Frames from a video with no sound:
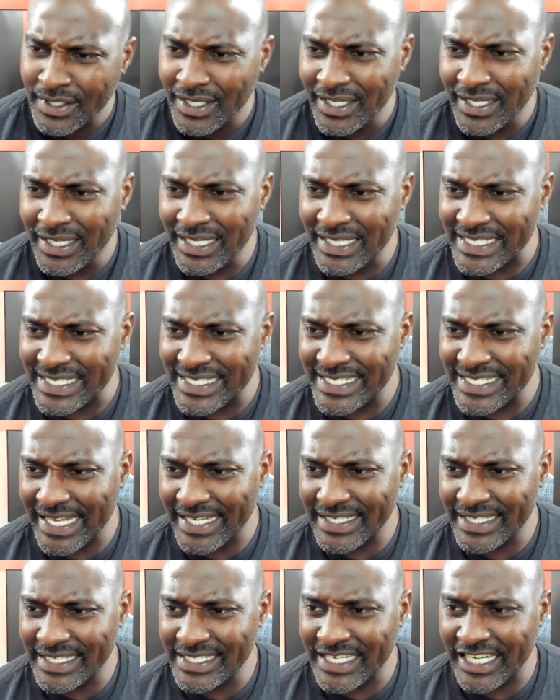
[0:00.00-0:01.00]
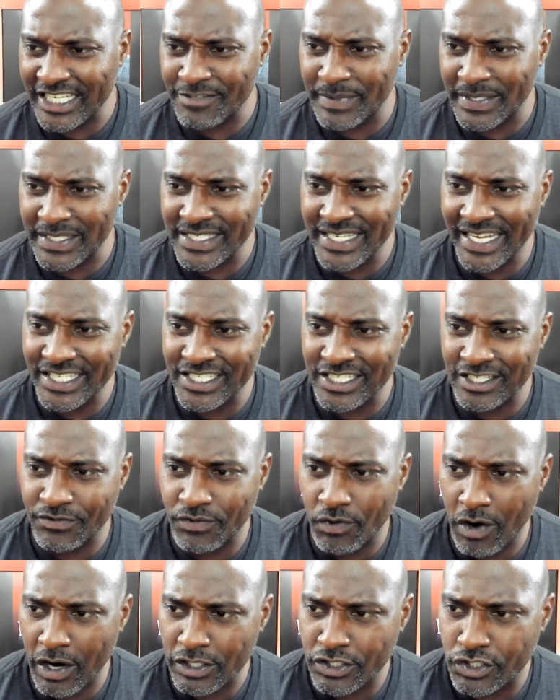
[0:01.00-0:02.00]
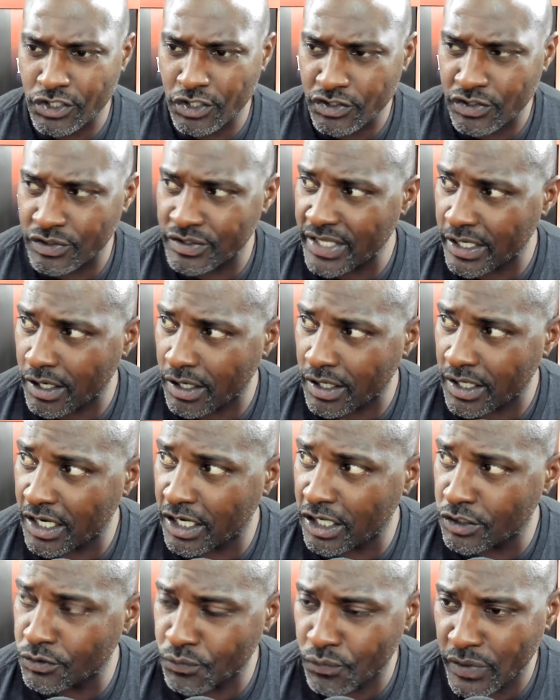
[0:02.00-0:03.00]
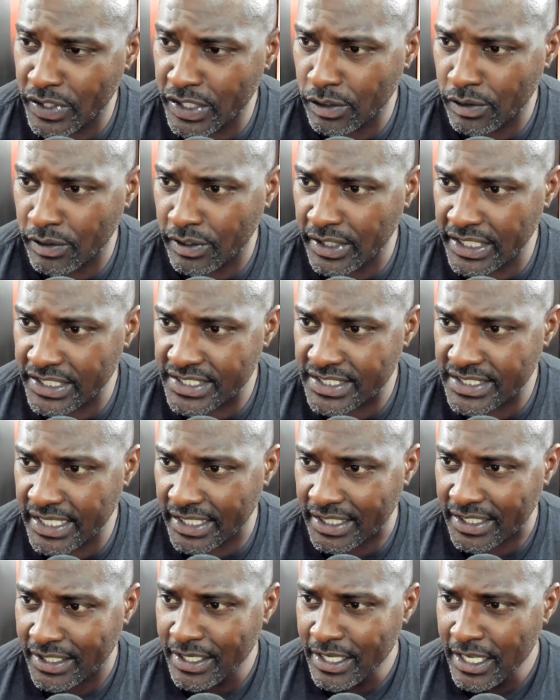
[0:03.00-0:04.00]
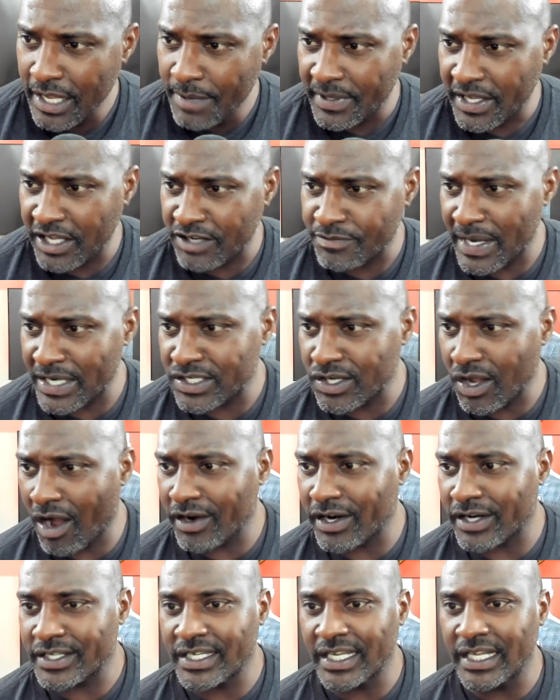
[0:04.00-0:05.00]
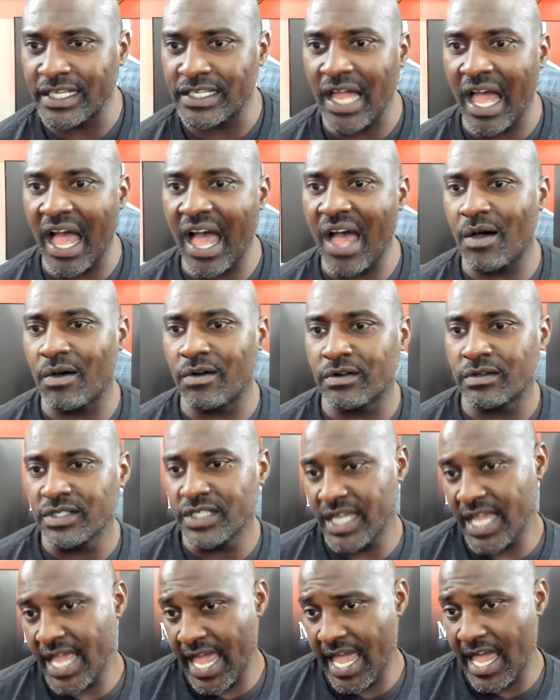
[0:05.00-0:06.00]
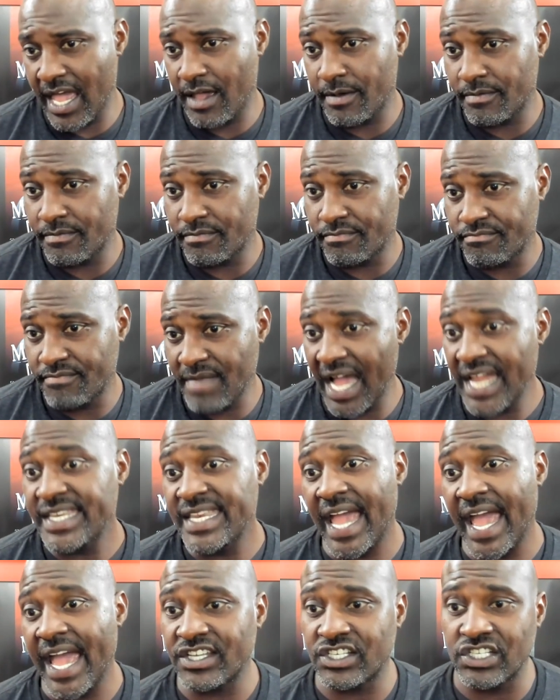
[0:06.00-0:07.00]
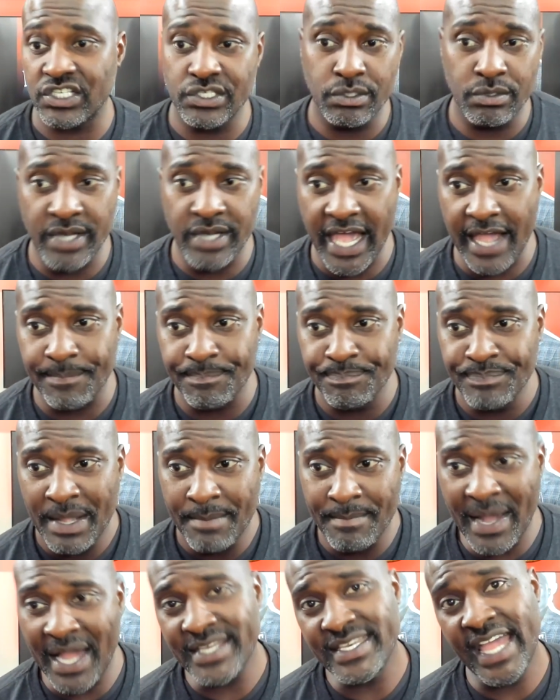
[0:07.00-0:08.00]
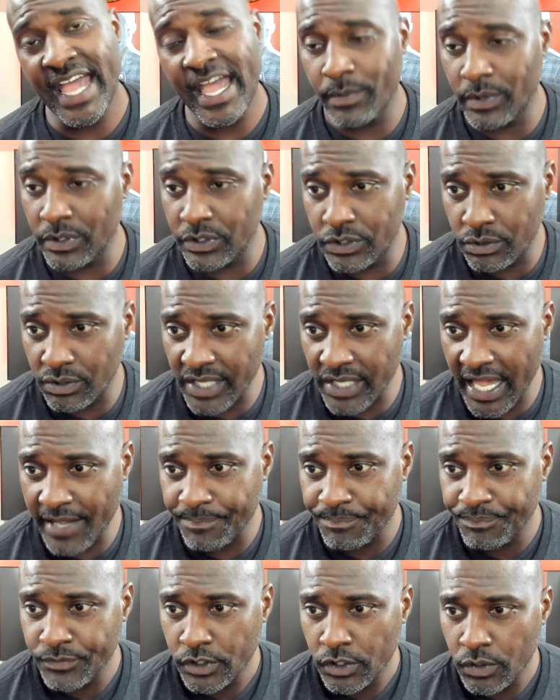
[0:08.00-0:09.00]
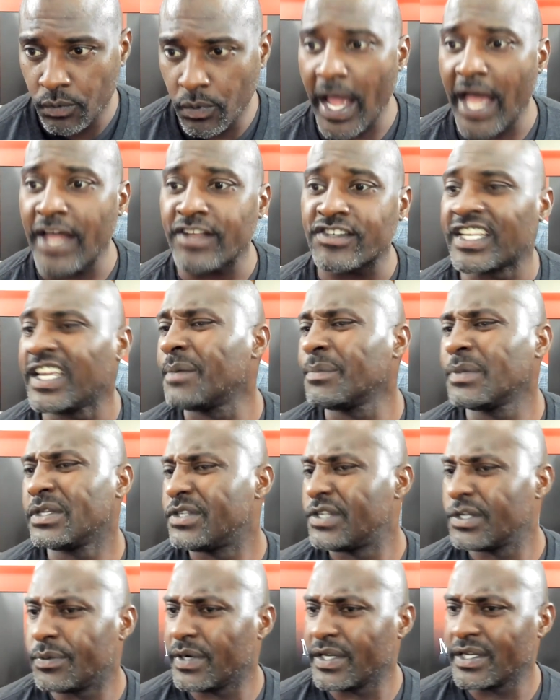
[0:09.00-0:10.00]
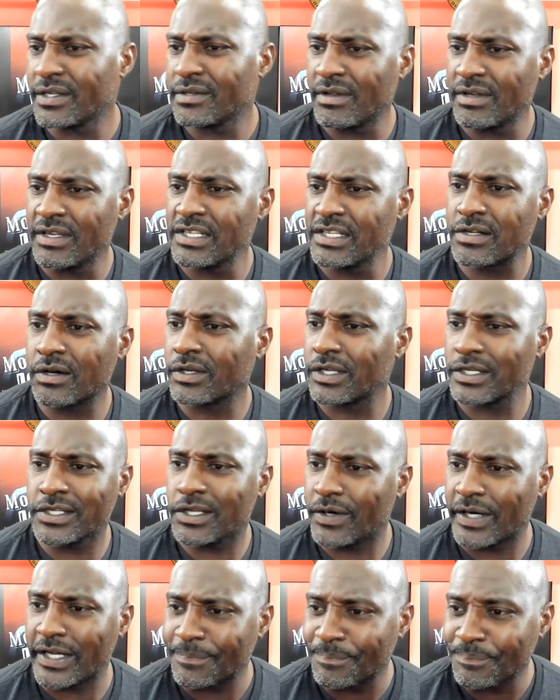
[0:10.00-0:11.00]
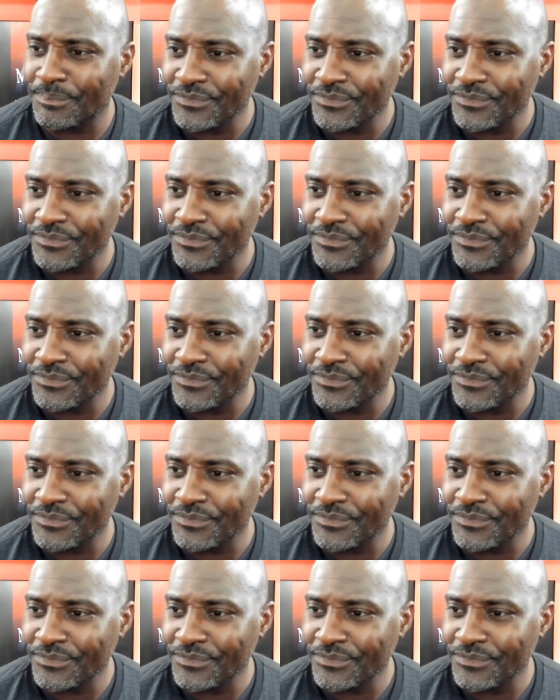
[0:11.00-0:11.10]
he is setting these expectations for our children that are unrealistic because my daughter thinks, oh, yeah, my dad should do that. My dad will do that. We'll ask him to do it, and he's going to do it.